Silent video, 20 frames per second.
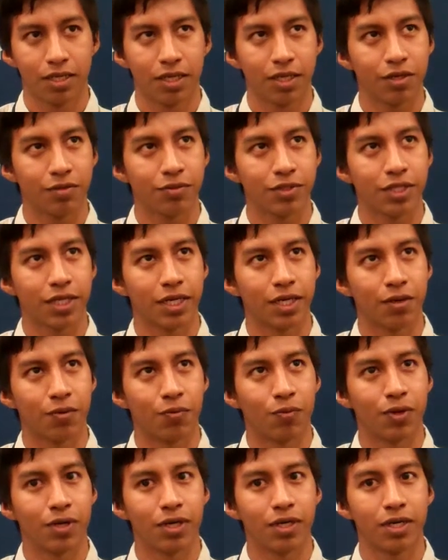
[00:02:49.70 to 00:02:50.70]
think it was like
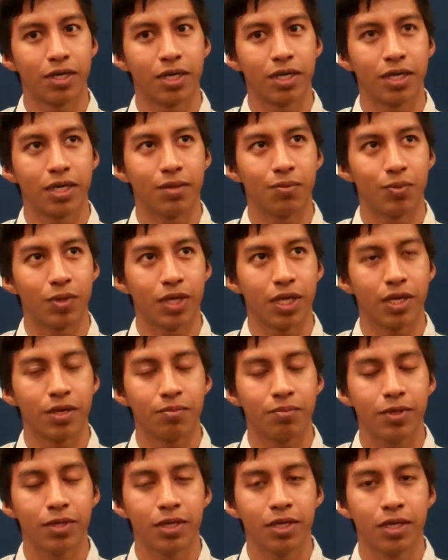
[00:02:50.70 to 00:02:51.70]
1 p.m.
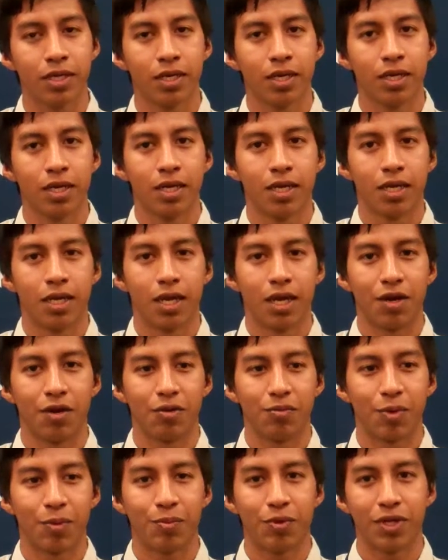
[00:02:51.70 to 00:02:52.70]
I
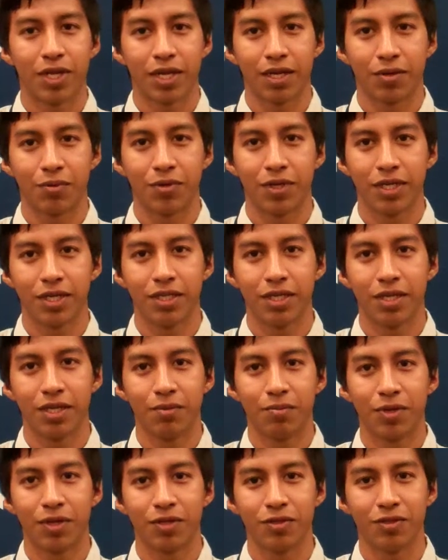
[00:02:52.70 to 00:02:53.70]
remember like reading the
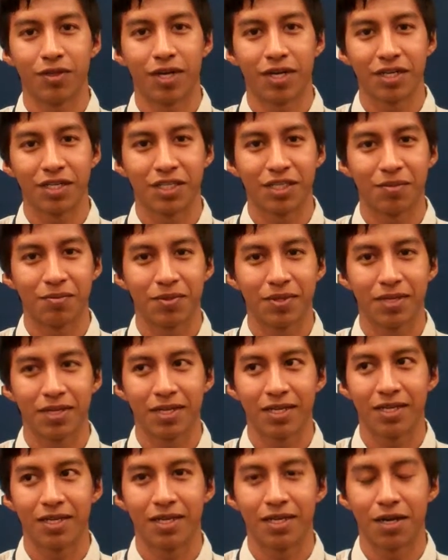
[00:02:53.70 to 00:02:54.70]
email, you got
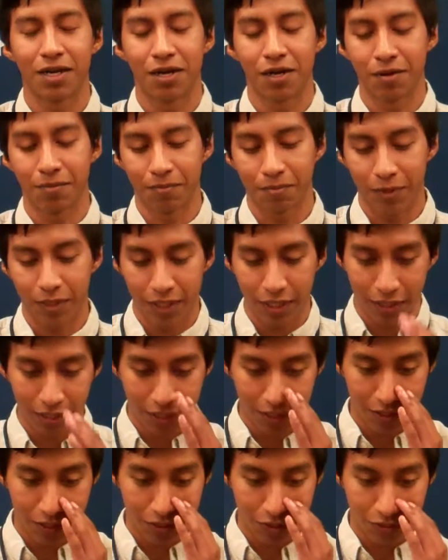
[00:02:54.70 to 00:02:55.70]
accepted. Click
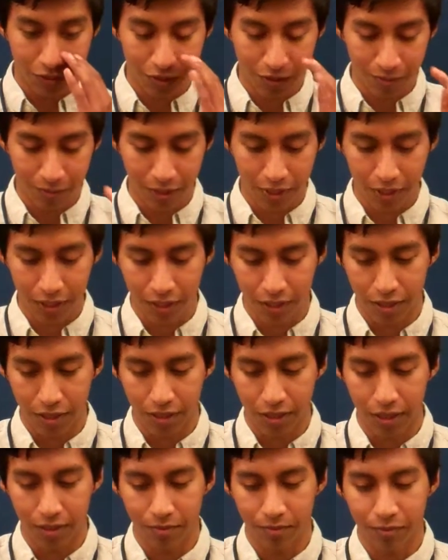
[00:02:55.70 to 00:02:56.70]
here to submit your
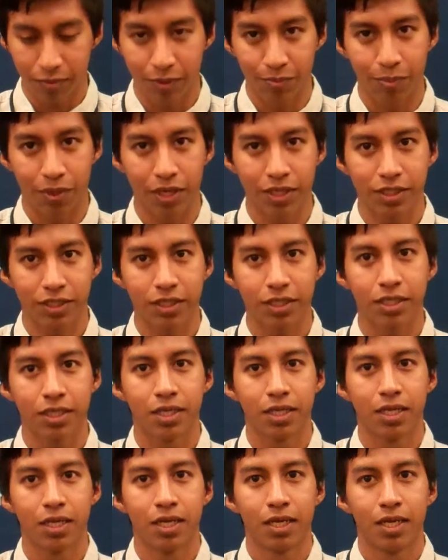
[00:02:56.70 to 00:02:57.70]
deposit.
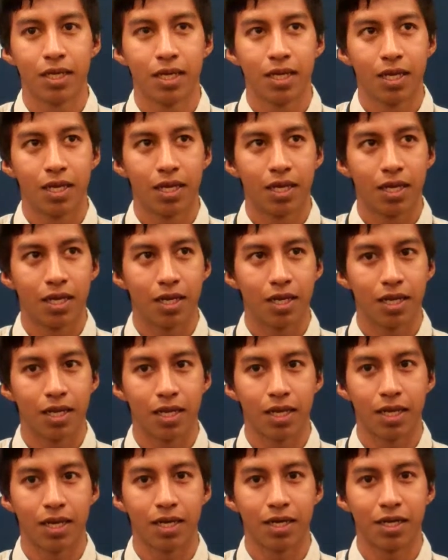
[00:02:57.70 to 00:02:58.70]

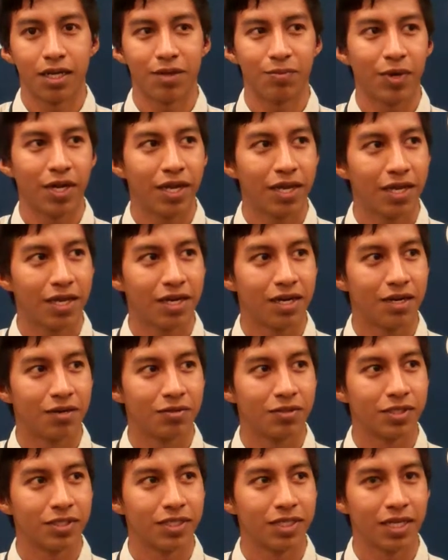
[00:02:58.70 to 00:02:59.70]
And in my head, I
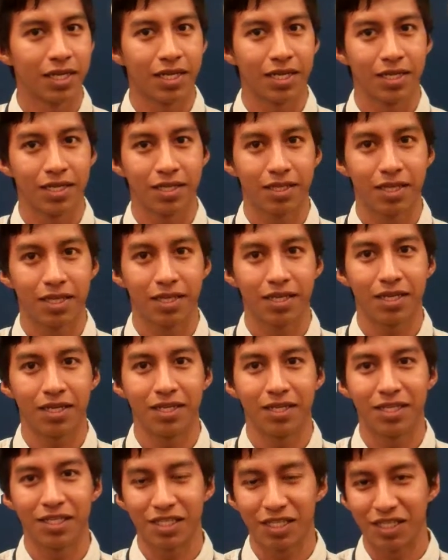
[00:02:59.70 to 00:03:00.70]
was like
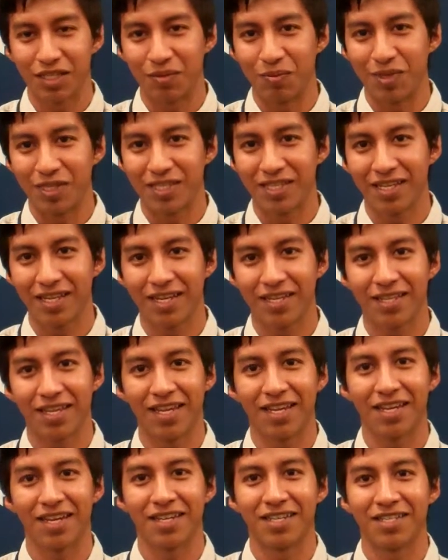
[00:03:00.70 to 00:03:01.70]
thinking, this is a mistake. They
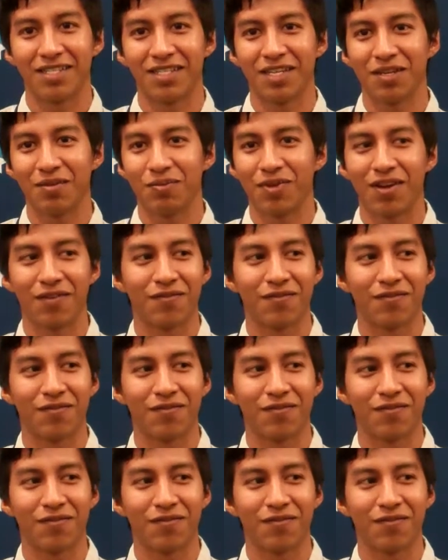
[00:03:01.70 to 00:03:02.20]
can't take me